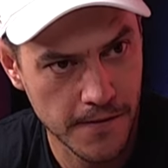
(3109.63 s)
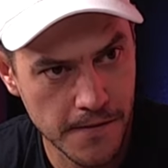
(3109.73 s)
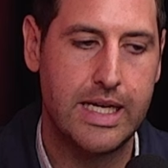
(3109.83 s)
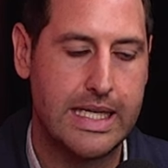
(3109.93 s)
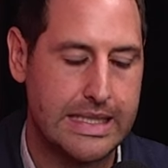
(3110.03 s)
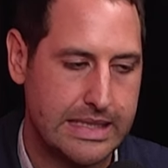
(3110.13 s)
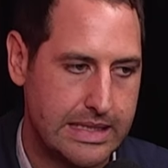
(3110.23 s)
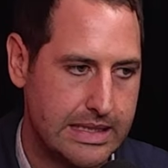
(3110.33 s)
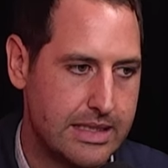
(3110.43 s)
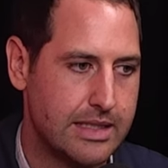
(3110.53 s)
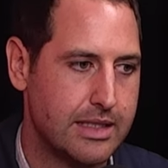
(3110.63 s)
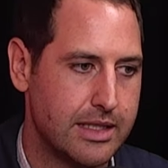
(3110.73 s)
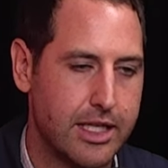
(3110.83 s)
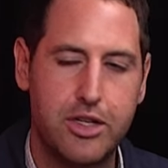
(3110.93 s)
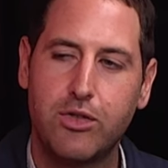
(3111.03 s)
Yeah.
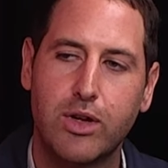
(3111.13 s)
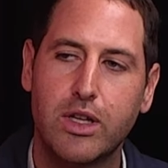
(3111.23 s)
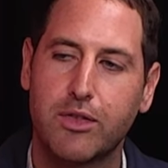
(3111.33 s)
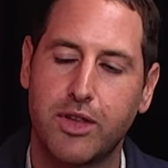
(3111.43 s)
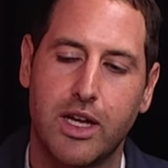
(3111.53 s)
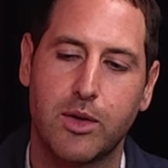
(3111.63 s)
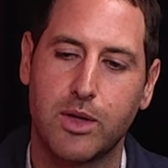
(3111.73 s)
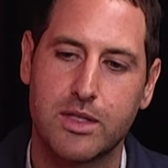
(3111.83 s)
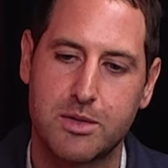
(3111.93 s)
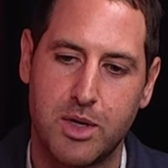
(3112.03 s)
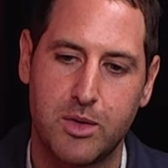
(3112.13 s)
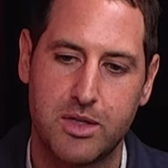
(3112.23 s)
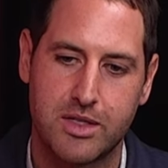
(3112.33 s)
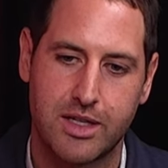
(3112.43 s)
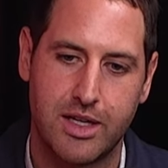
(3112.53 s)
Can you reel off the other ones as well,
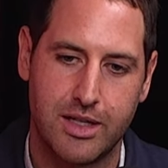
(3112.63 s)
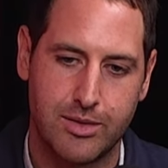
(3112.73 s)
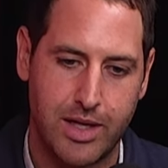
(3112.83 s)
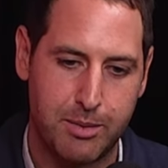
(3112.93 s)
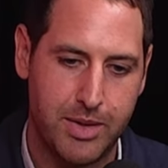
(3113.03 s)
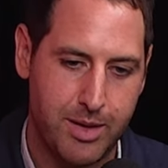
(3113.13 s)
just to kind of like